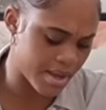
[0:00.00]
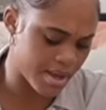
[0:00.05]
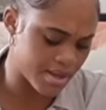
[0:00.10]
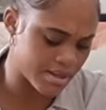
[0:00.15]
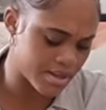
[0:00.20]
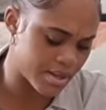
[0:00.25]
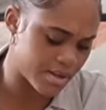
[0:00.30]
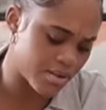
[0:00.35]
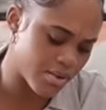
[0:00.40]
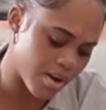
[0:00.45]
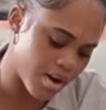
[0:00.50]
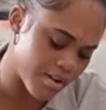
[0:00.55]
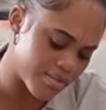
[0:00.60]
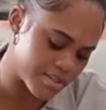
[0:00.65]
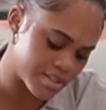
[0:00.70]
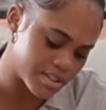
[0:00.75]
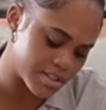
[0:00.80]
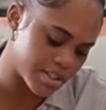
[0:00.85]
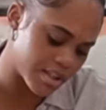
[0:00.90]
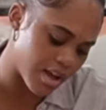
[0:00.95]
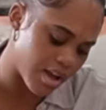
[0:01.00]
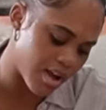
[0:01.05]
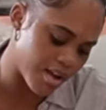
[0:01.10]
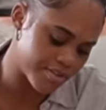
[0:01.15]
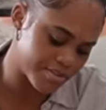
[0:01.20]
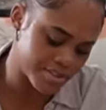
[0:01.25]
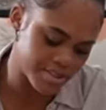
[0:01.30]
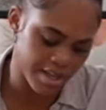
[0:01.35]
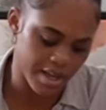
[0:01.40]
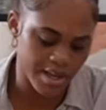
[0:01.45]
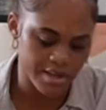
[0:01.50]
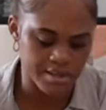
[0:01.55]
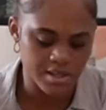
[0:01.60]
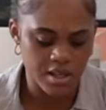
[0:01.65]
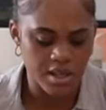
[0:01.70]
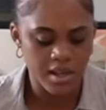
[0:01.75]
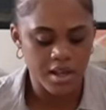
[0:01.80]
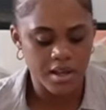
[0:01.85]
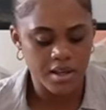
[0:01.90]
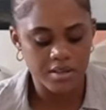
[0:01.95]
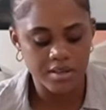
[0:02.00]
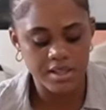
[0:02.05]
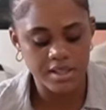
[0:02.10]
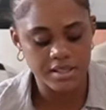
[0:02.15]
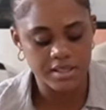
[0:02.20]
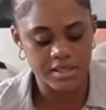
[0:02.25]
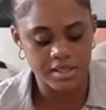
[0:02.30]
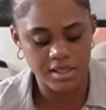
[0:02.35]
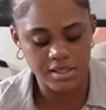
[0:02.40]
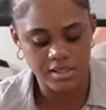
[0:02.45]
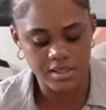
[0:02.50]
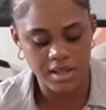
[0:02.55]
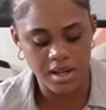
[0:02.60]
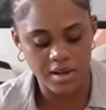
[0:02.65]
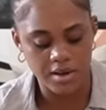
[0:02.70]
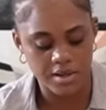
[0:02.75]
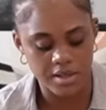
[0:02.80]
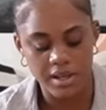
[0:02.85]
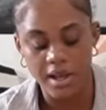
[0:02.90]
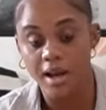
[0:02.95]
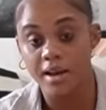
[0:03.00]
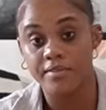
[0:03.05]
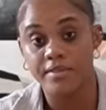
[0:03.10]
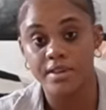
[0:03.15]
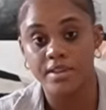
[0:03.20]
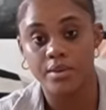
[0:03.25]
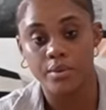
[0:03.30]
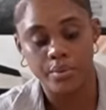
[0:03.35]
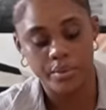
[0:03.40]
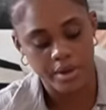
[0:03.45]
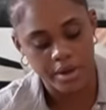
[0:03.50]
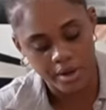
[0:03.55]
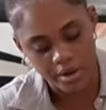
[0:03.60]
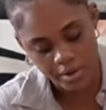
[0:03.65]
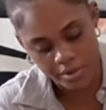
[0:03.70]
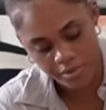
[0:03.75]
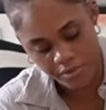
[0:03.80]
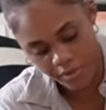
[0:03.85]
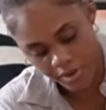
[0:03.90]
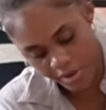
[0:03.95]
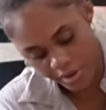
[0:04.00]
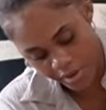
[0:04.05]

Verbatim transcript: nine. They don't have it in offset. This is not gonna happen here for